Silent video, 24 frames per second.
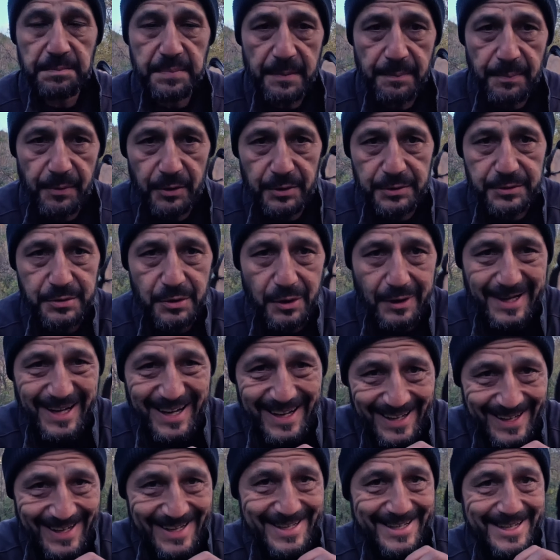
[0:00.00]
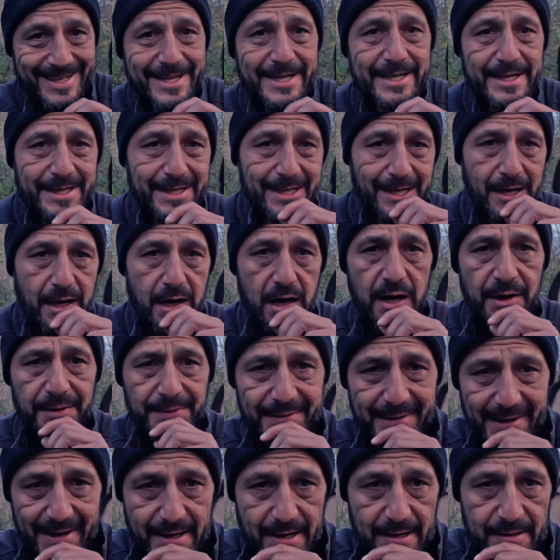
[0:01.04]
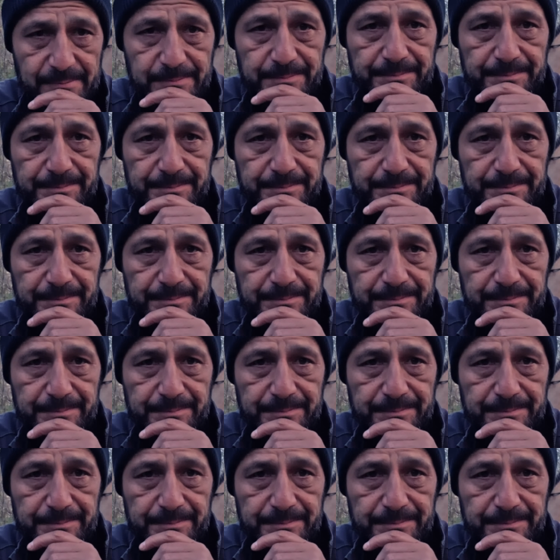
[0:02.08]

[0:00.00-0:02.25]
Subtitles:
people to click on there.